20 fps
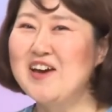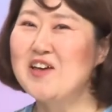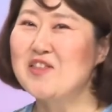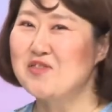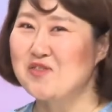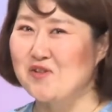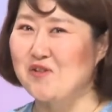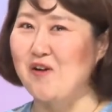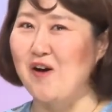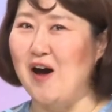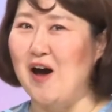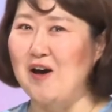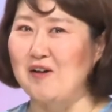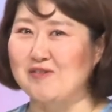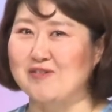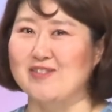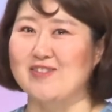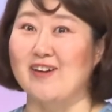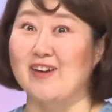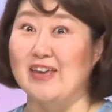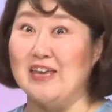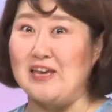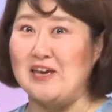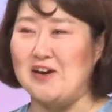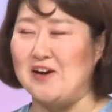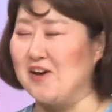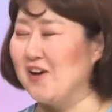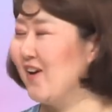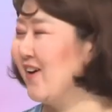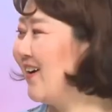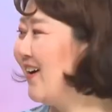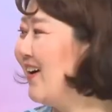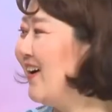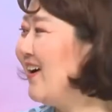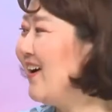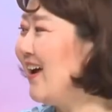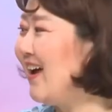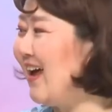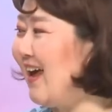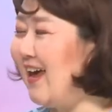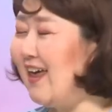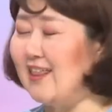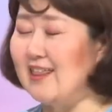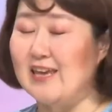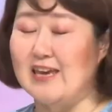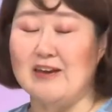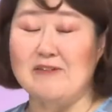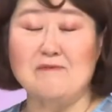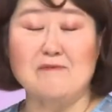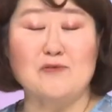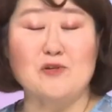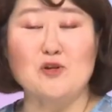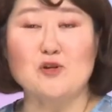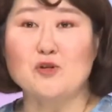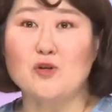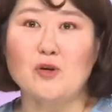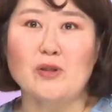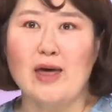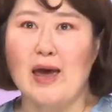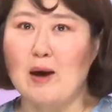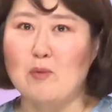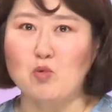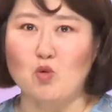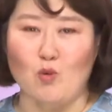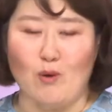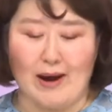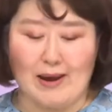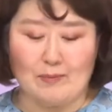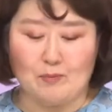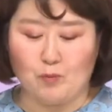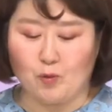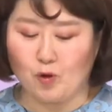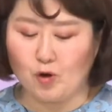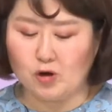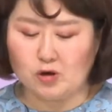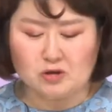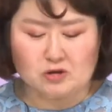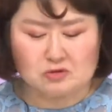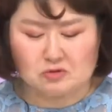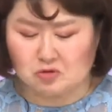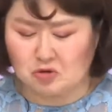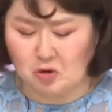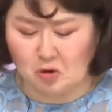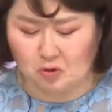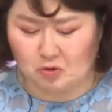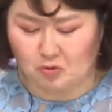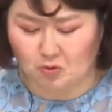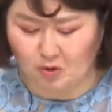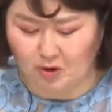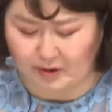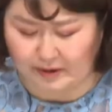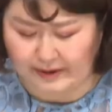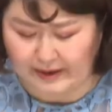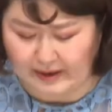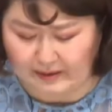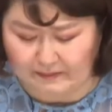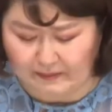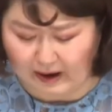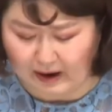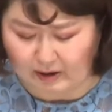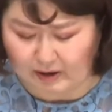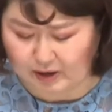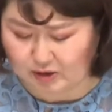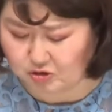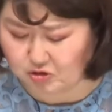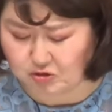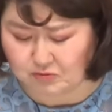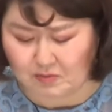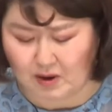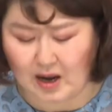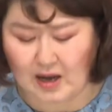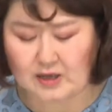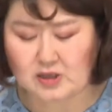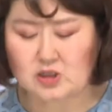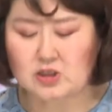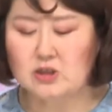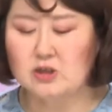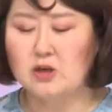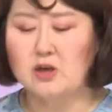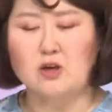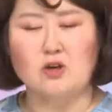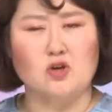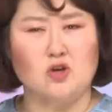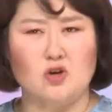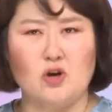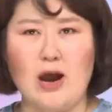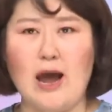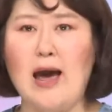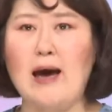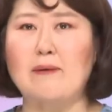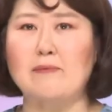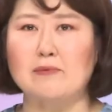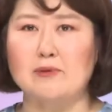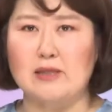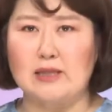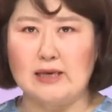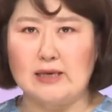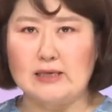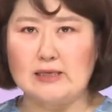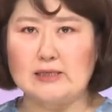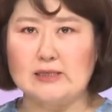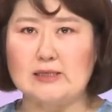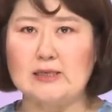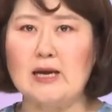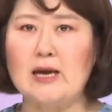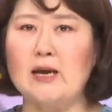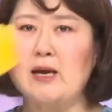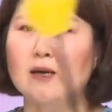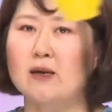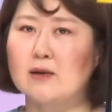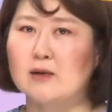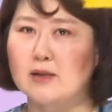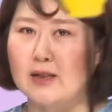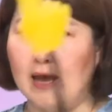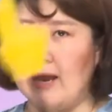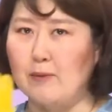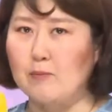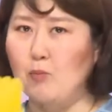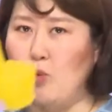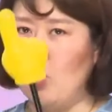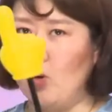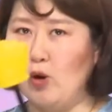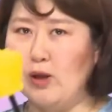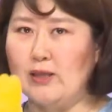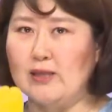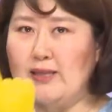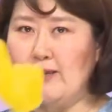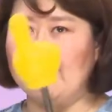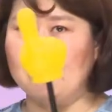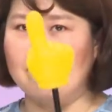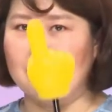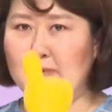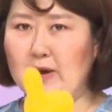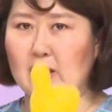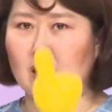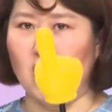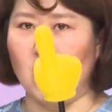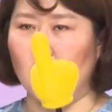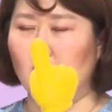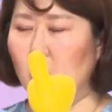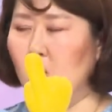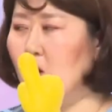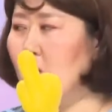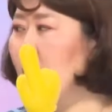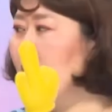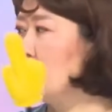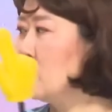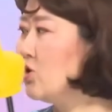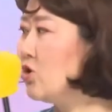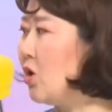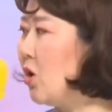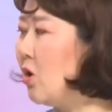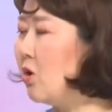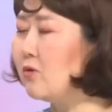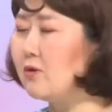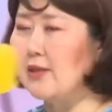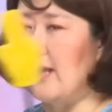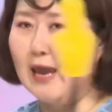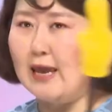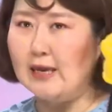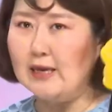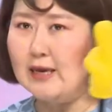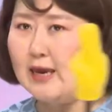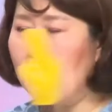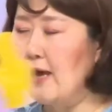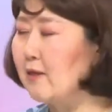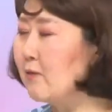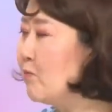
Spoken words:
throughout the year. And if you don't have a whiteboard, don't worry about it too much. You have this like pointy finger, so they can